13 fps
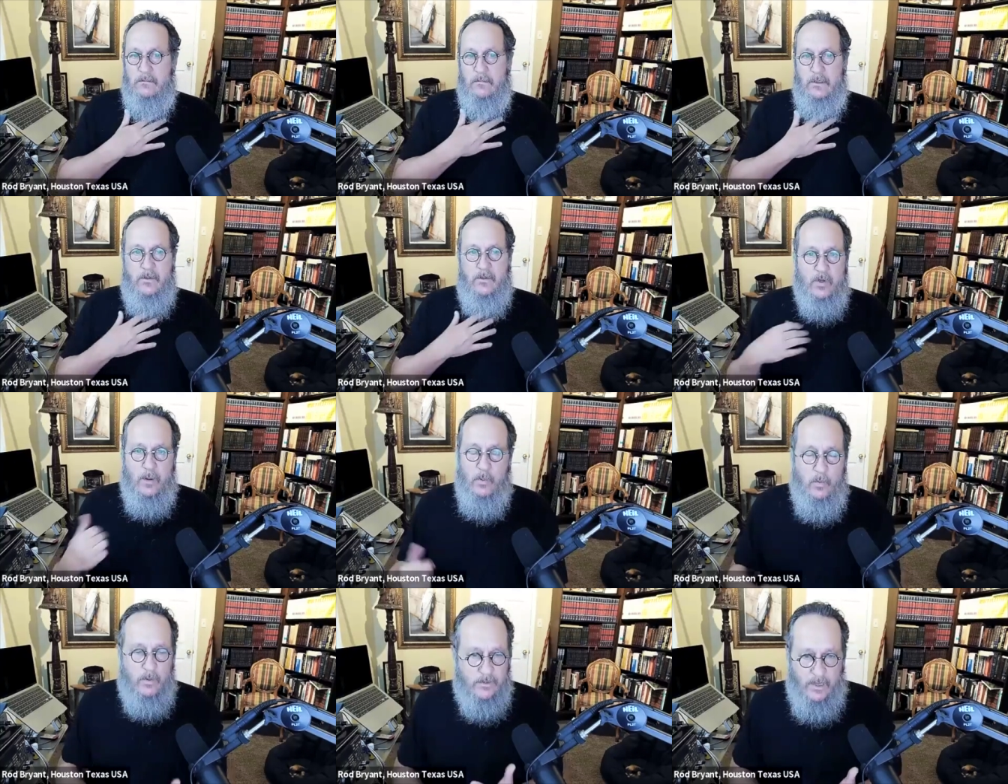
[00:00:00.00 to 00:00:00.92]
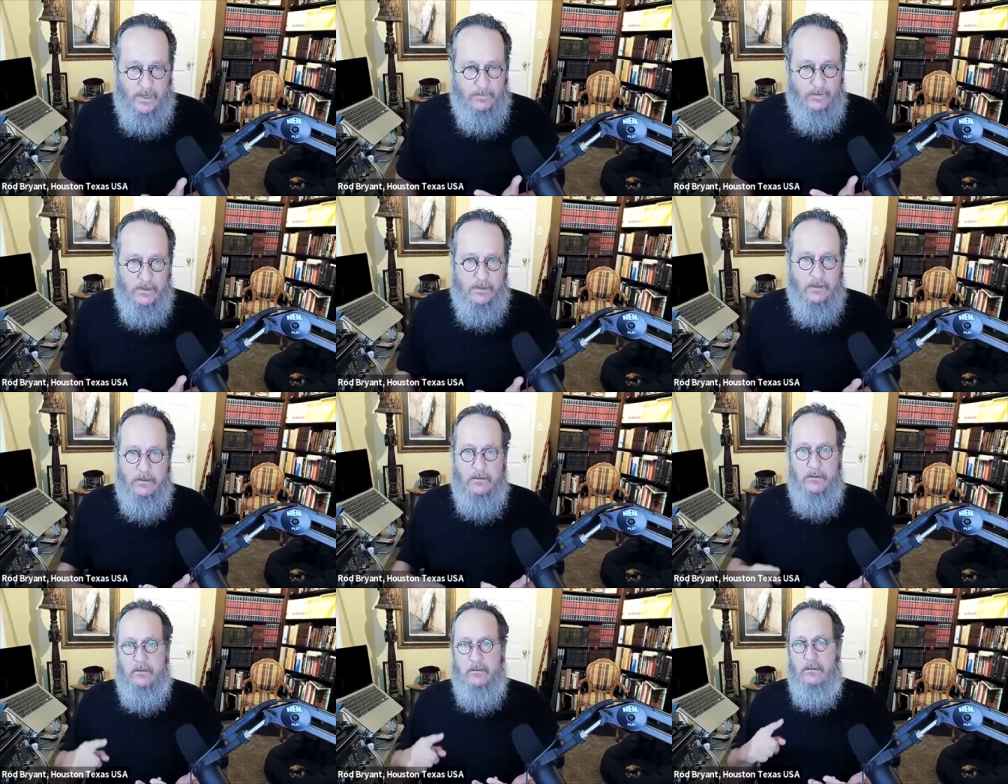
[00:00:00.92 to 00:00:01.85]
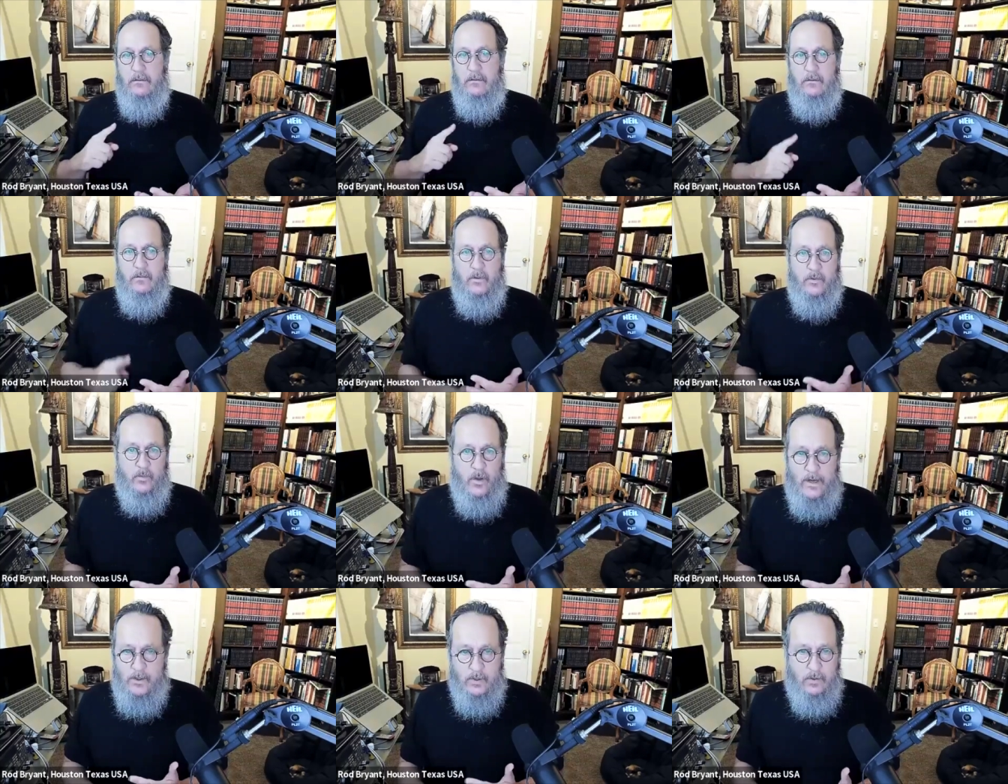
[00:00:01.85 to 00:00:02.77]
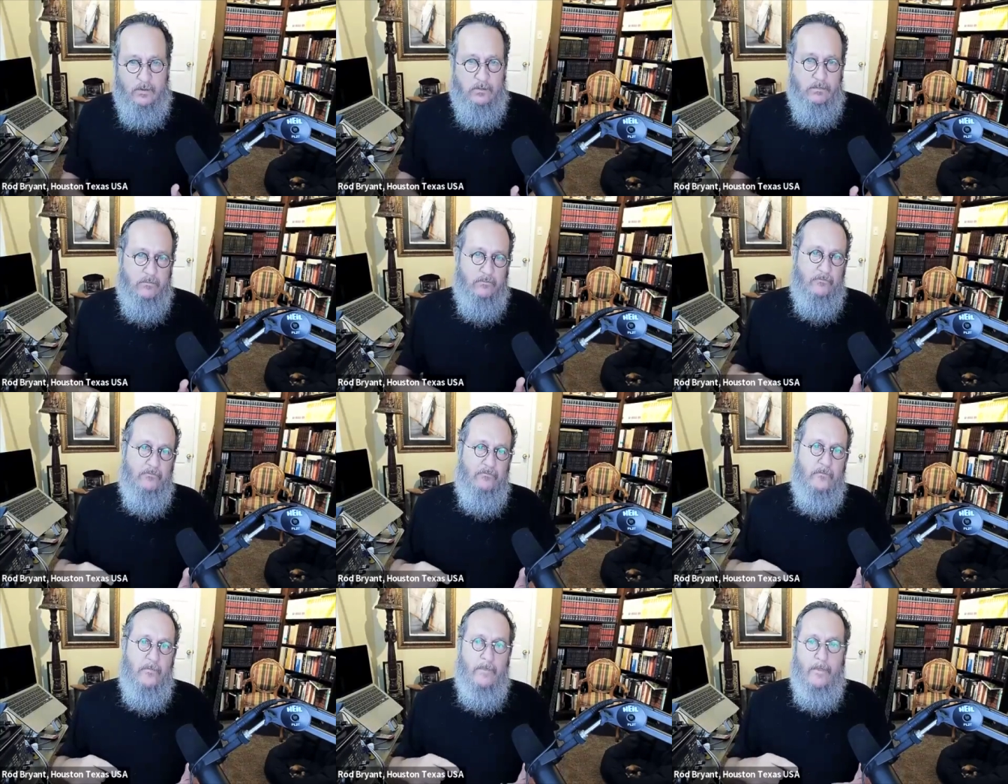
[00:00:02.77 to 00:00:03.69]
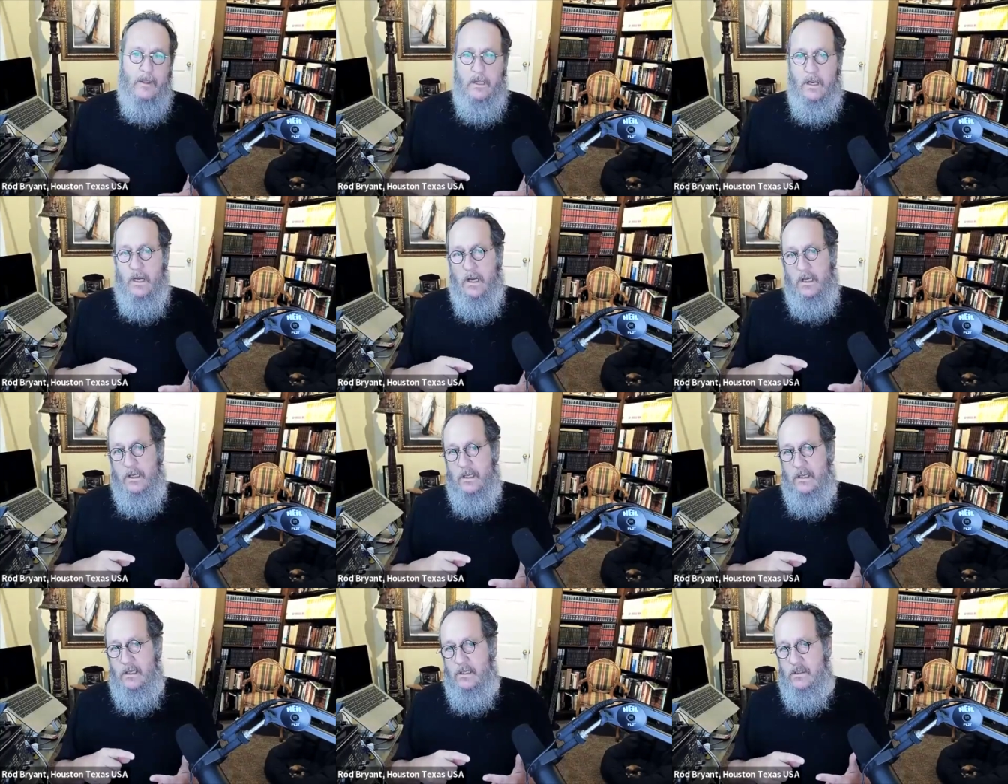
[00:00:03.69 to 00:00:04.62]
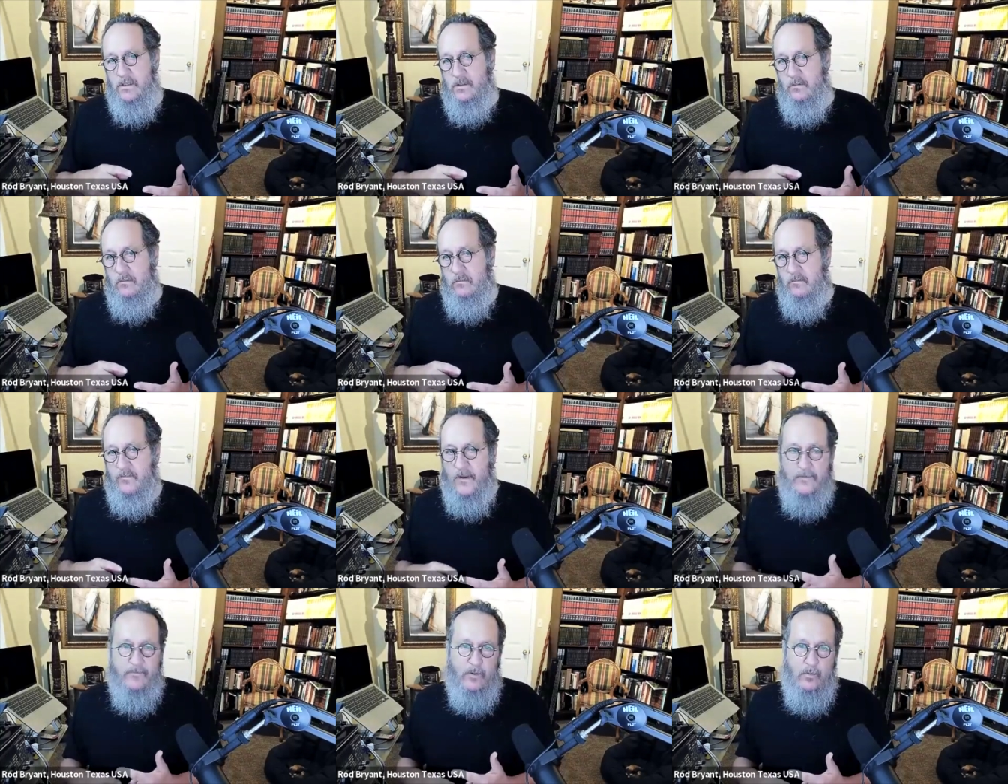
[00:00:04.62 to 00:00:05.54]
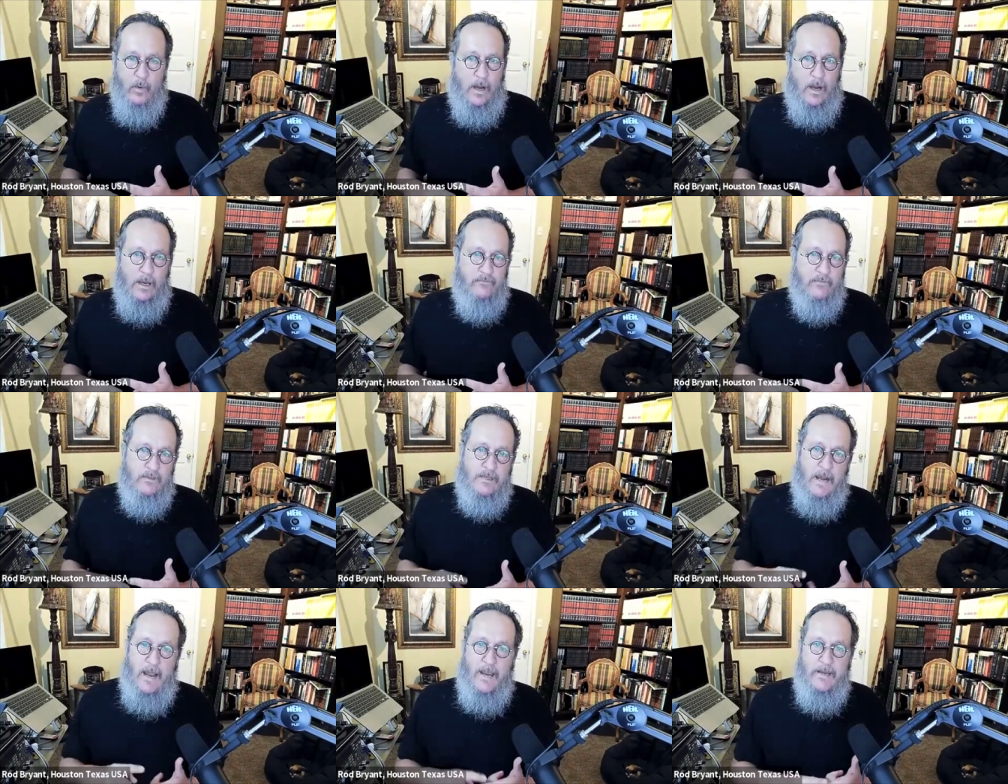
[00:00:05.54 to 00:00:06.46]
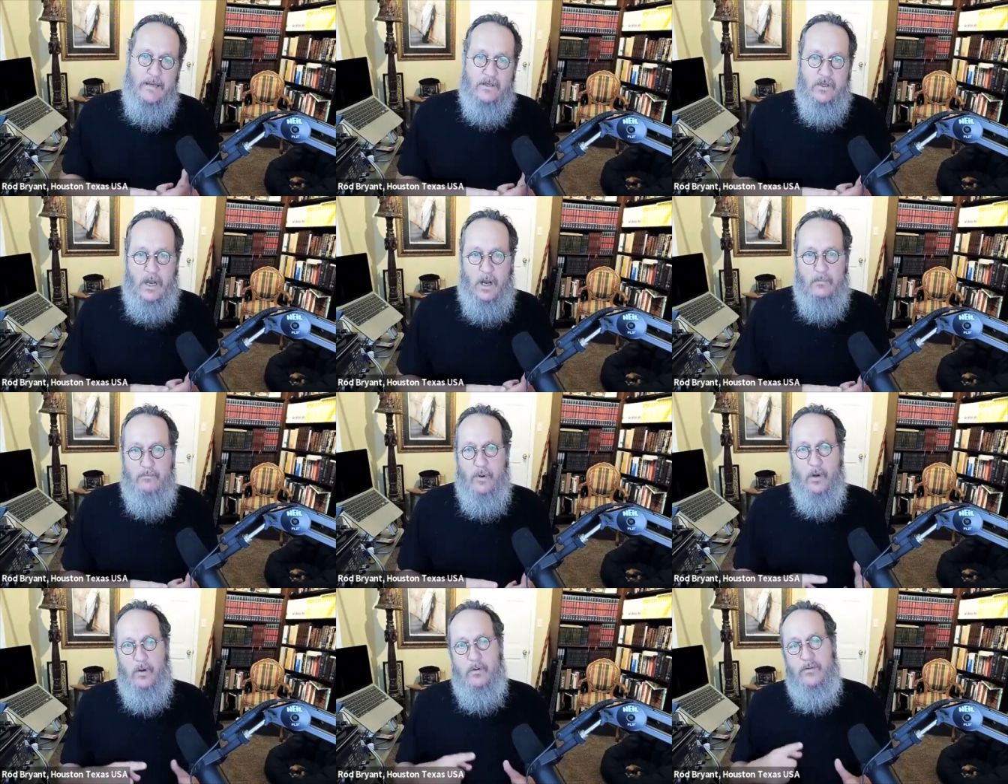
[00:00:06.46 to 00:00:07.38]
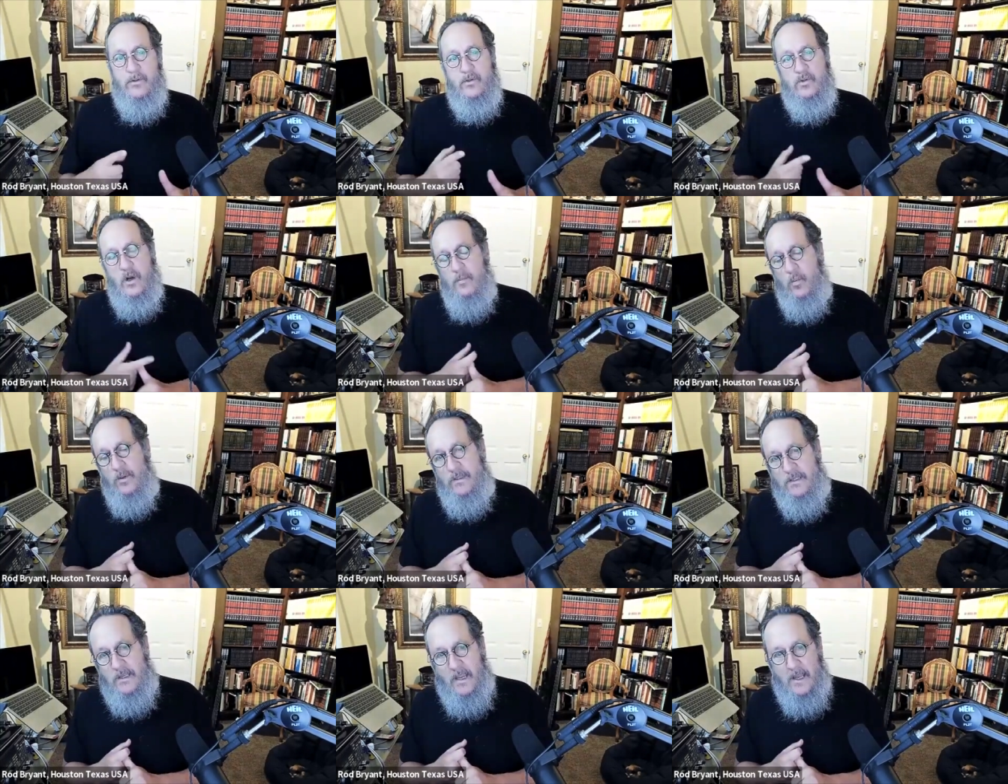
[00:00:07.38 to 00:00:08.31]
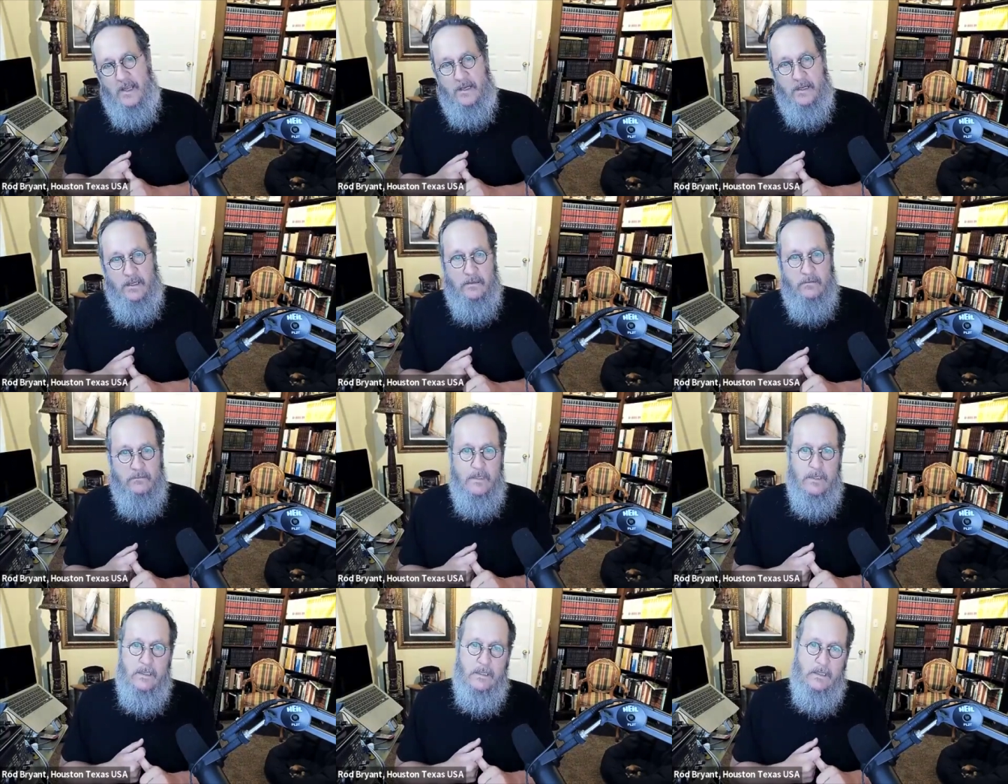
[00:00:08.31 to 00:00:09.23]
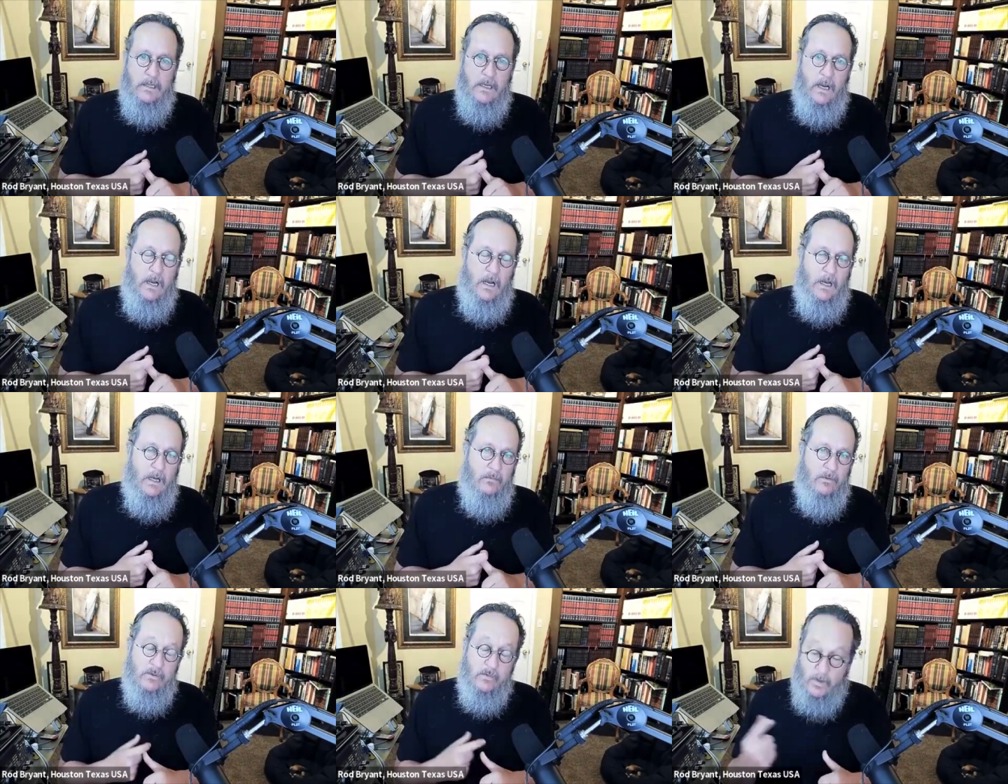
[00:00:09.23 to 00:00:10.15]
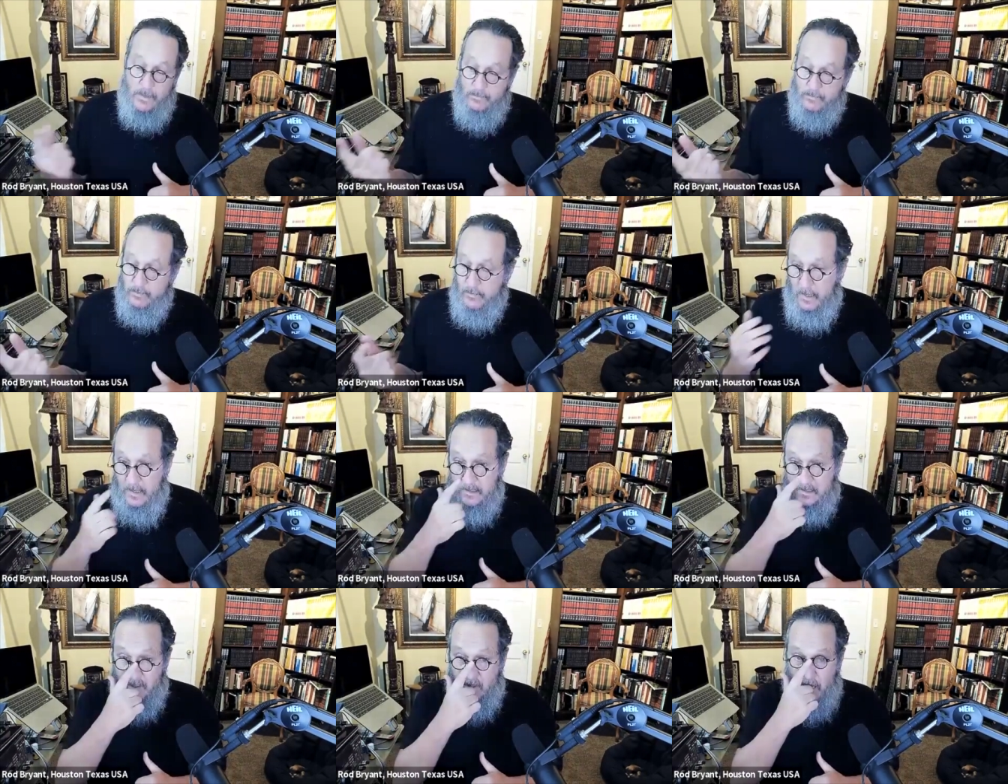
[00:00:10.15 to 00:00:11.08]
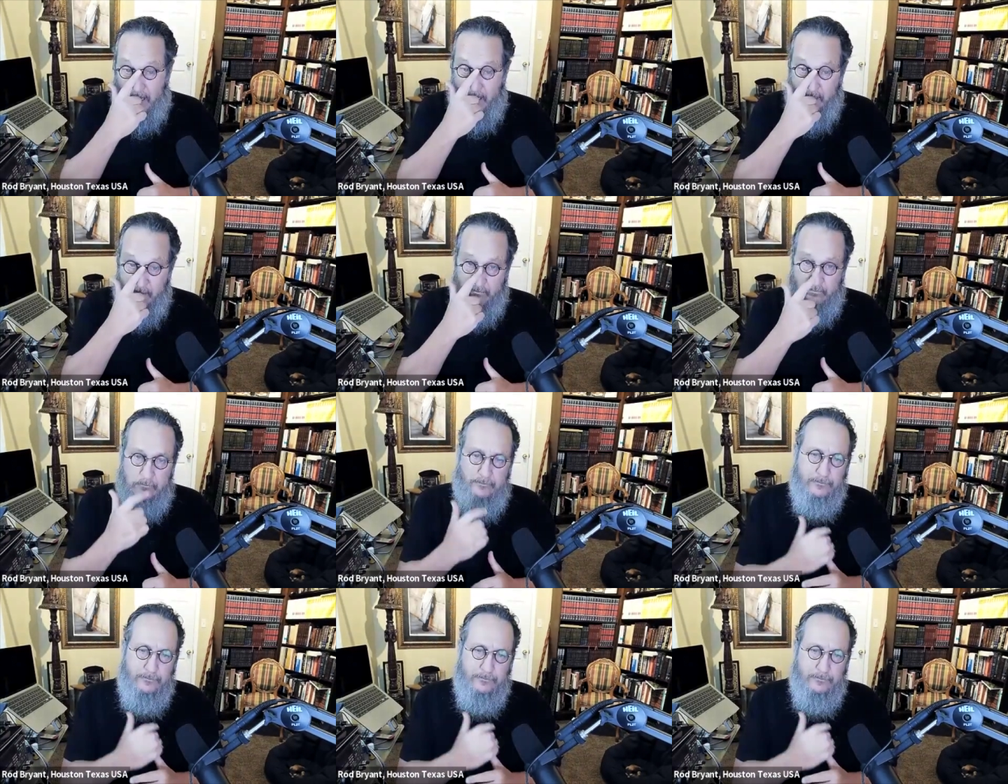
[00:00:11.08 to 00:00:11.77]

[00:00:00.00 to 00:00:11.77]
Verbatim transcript: the trouble with Laban, with Rachel, uh, his favorite wife, and died at childbirth, the trouble with Dinah, uh, was raped by Shechem.